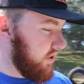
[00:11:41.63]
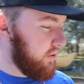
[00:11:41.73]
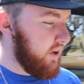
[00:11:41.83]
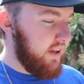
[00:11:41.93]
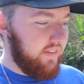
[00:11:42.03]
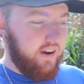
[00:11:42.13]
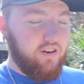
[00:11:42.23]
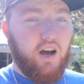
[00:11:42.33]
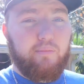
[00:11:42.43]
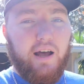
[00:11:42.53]
two. They
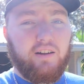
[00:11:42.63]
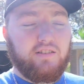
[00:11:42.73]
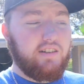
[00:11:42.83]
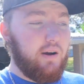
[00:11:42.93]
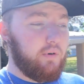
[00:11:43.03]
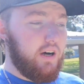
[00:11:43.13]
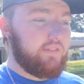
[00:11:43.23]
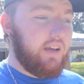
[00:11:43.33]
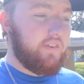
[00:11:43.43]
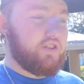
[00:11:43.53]
are not balanced. I will
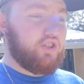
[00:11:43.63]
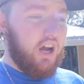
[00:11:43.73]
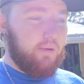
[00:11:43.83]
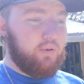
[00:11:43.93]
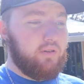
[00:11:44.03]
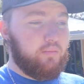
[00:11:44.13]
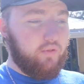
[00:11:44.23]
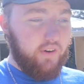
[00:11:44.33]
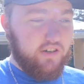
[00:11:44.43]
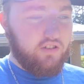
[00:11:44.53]
have to have a shop
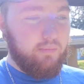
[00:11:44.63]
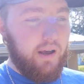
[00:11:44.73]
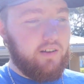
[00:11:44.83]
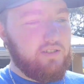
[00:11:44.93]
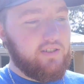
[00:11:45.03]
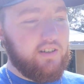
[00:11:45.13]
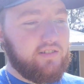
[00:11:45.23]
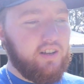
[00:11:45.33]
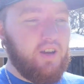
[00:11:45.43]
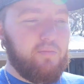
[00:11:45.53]
professionally balance
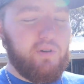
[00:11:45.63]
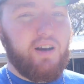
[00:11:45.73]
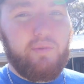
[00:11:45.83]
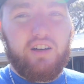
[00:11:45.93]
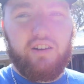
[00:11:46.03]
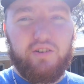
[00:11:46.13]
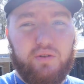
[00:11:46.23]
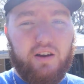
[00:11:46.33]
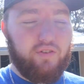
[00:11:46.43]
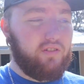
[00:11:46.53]
these, but I'm not gonna
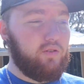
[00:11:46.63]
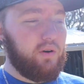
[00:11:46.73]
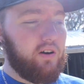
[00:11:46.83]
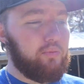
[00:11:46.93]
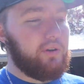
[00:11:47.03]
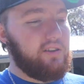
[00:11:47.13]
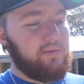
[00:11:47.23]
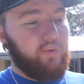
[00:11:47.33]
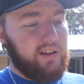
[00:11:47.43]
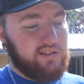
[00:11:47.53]
do that for a little while because
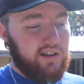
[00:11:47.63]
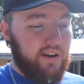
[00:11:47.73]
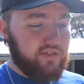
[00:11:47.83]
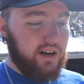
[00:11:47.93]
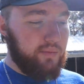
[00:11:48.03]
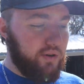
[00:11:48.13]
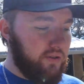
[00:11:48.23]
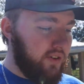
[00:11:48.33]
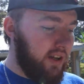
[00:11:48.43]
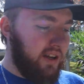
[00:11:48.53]
I'm gonna wait till after I
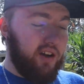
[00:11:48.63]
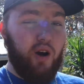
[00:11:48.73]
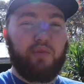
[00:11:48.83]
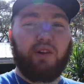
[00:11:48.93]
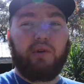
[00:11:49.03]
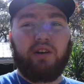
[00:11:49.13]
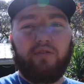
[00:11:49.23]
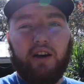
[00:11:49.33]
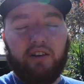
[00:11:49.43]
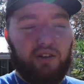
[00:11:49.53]
move. Hopefully we can
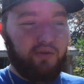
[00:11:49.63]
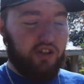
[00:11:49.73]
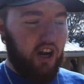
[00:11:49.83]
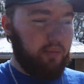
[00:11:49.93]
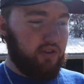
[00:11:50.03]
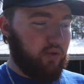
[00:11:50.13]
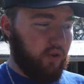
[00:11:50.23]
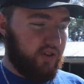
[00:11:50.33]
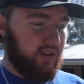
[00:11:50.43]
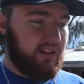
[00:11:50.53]
find a new shop in
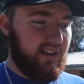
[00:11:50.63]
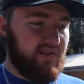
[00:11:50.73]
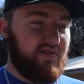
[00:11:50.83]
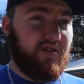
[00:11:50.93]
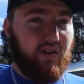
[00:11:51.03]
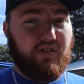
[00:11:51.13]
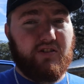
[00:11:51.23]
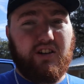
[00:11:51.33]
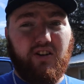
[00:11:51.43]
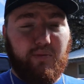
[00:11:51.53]
Georgia that doesn't
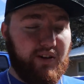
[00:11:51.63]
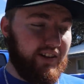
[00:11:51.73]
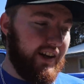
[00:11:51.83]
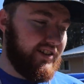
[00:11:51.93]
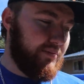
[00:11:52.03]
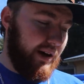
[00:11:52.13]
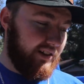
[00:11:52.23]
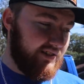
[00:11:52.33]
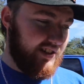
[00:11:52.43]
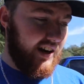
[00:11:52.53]
charge an arm and a leg to
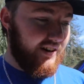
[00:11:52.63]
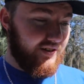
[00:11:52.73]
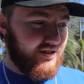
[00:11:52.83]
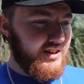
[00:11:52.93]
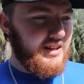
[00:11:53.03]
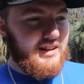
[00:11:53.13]
balance tires